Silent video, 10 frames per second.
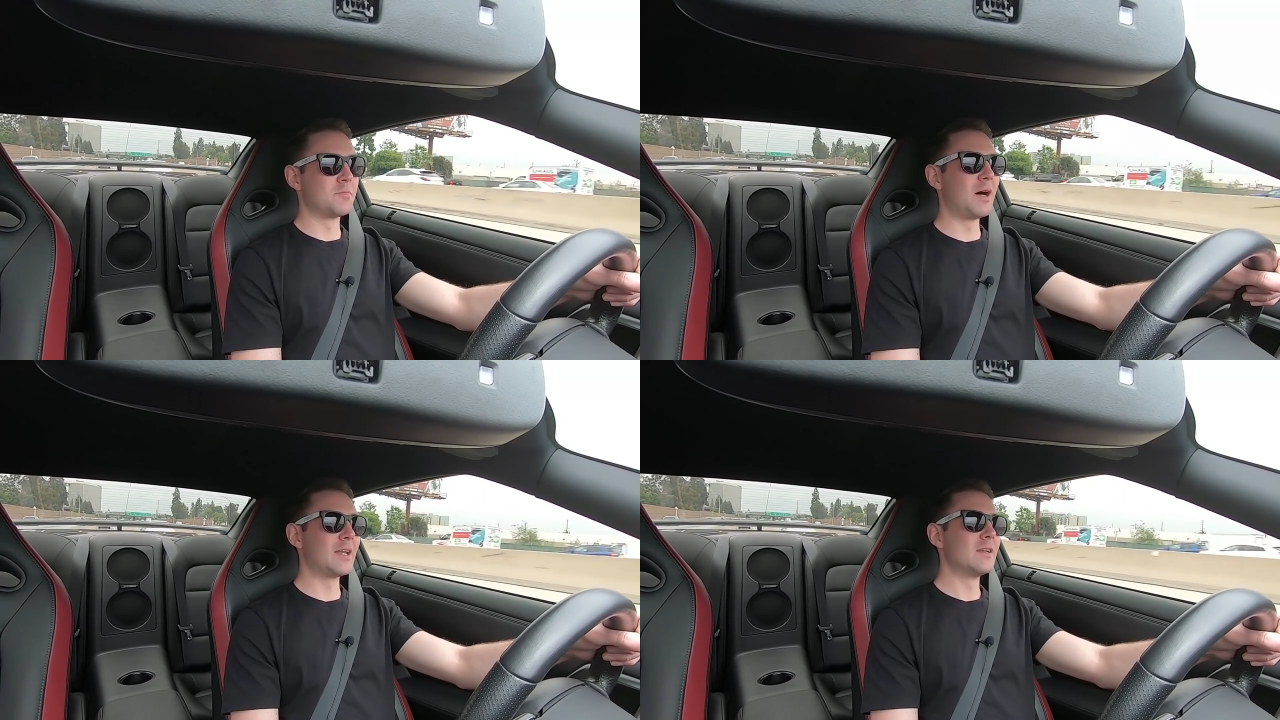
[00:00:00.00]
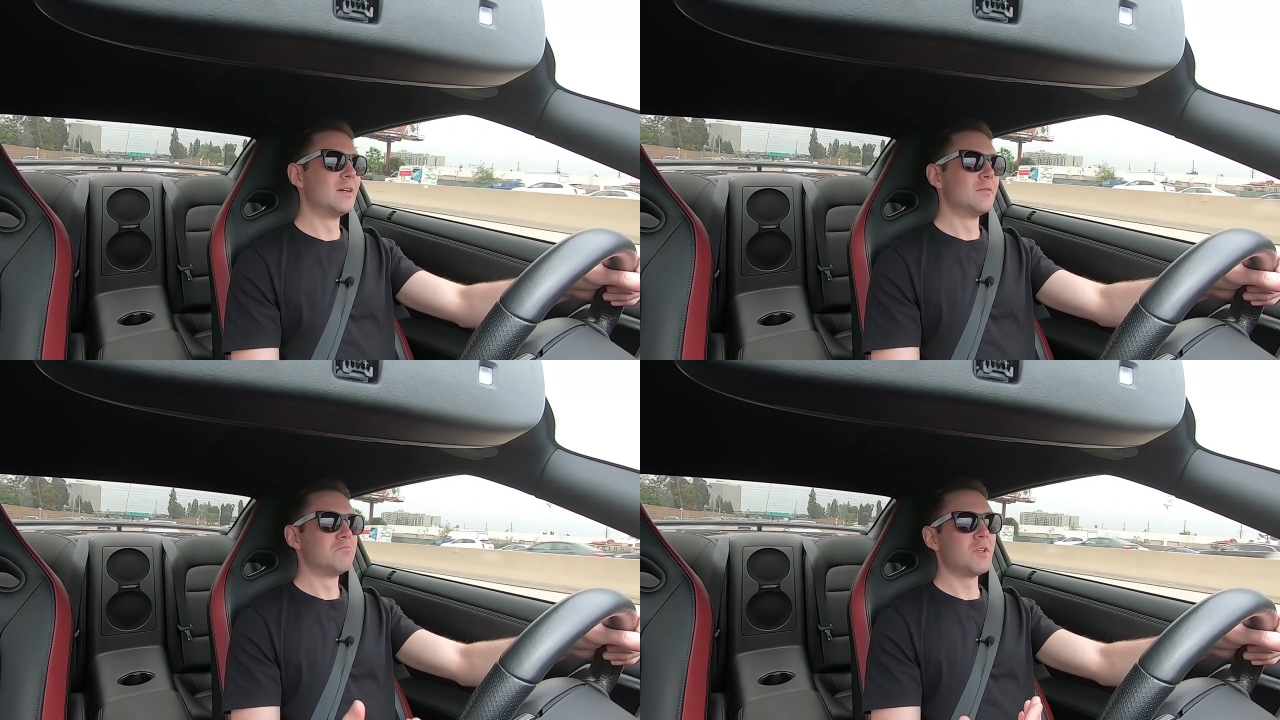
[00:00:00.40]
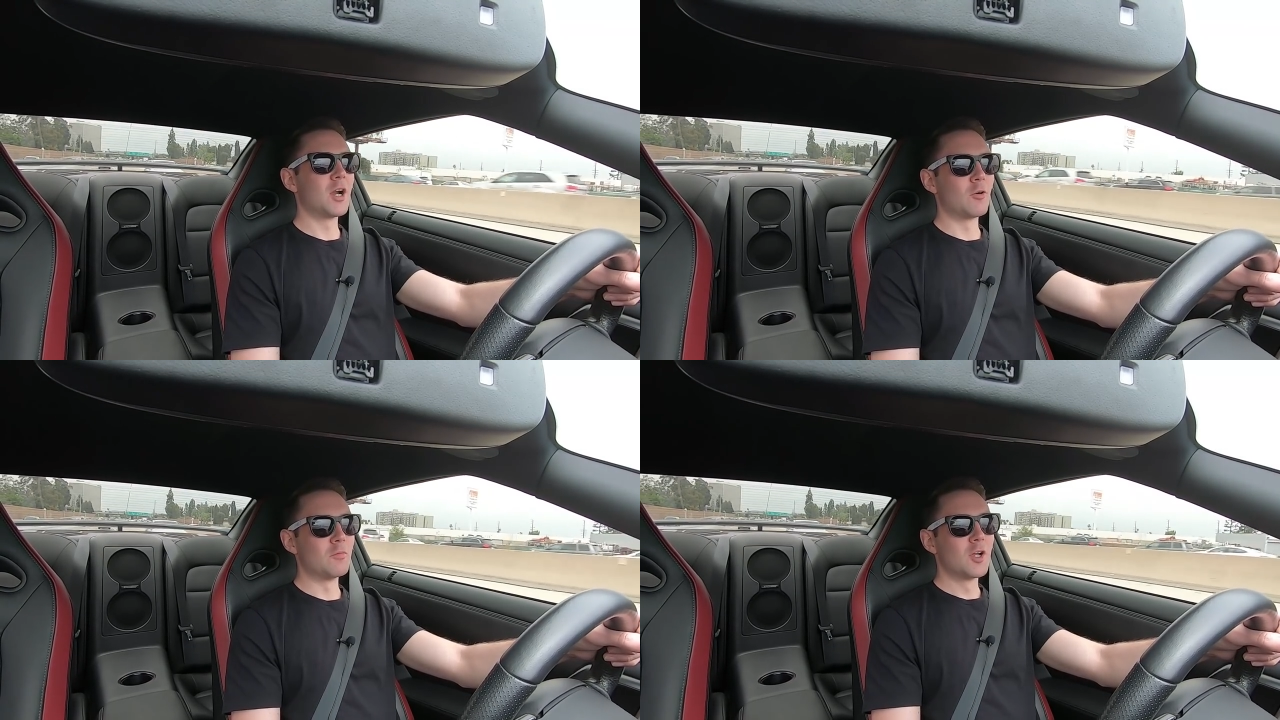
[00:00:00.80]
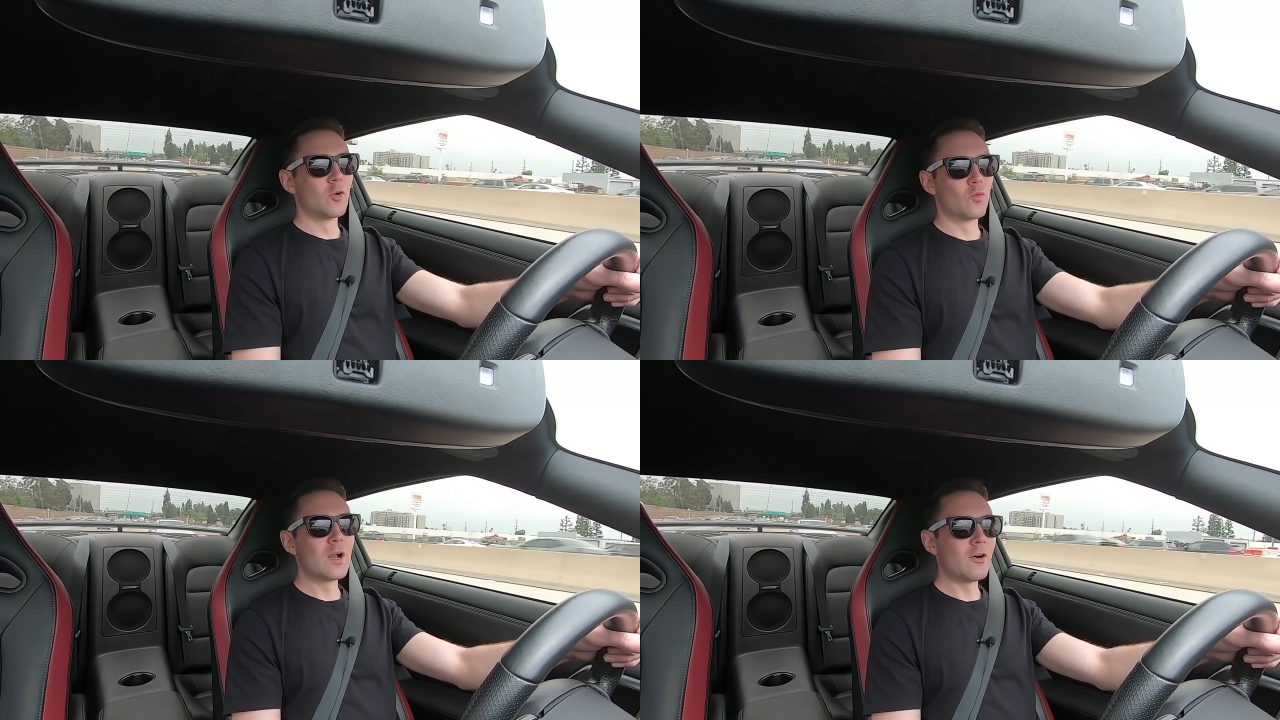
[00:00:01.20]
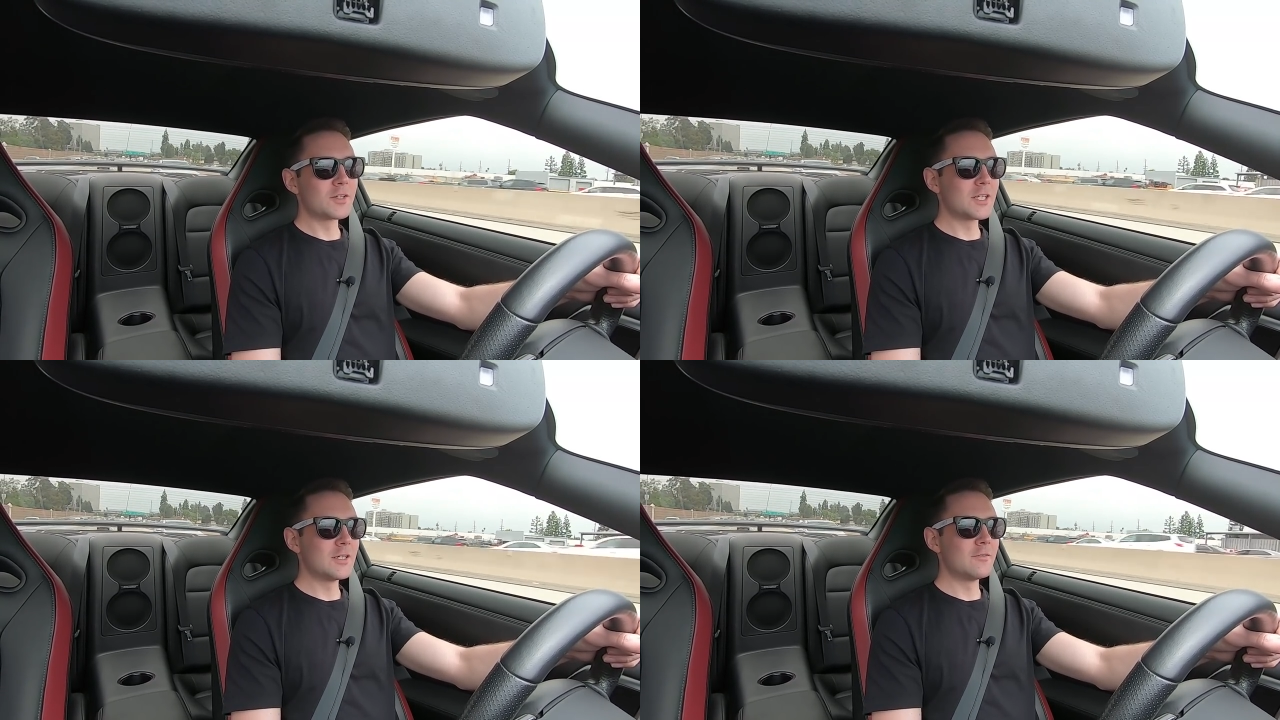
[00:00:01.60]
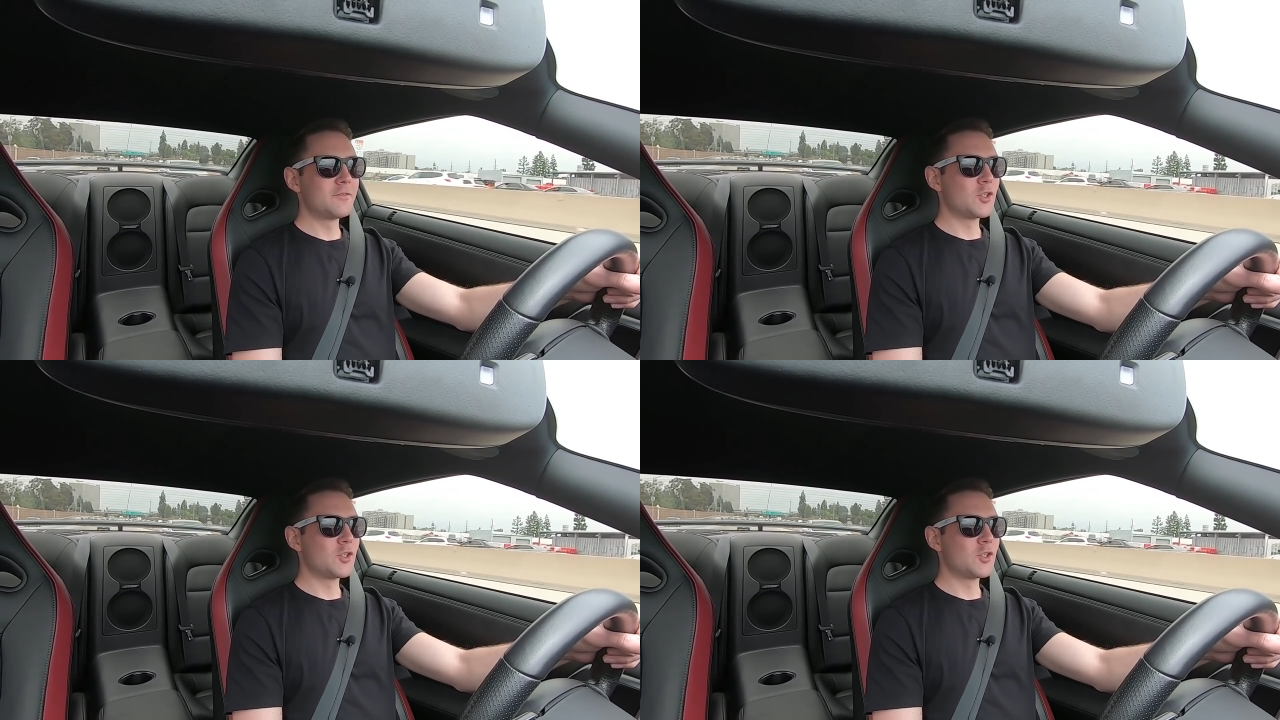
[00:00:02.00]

But, you know, relative